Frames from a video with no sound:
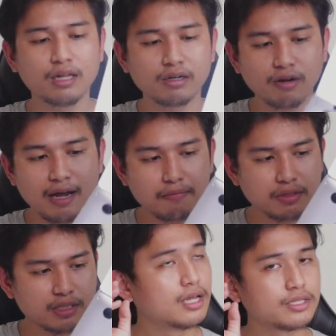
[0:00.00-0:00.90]

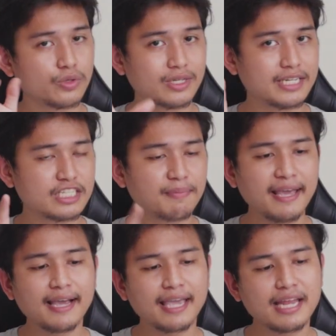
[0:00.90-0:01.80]
kilograms. So the
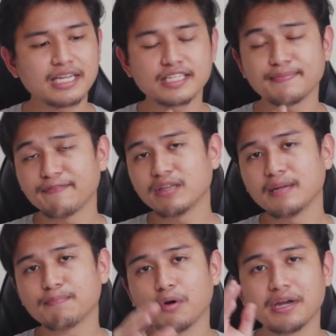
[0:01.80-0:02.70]
display again is
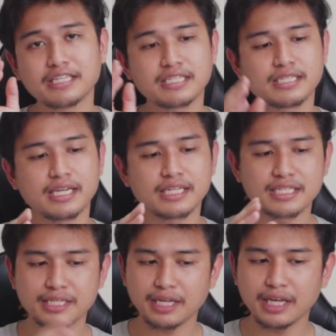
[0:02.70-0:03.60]

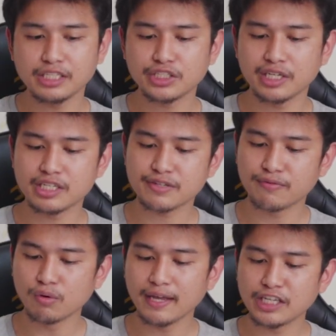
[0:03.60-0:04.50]
15.6 inch. It is
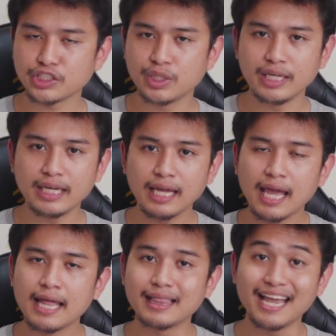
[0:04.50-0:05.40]
full HD,
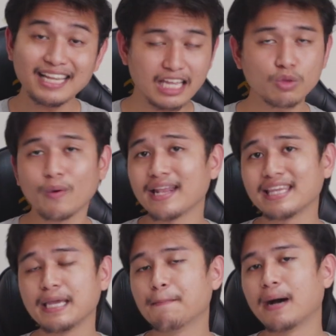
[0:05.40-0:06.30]

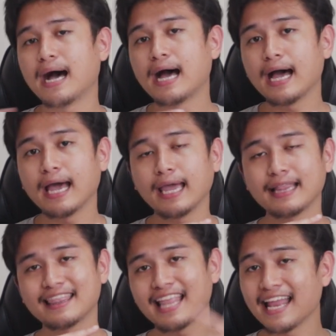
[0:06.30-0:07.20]
1920
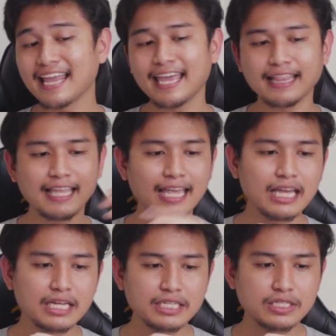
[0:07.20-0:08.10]
by
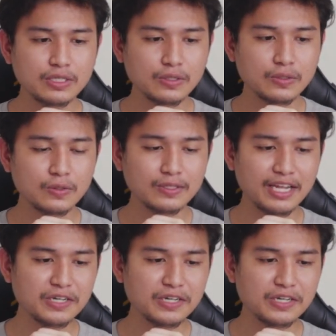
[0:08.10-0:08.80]
1080. So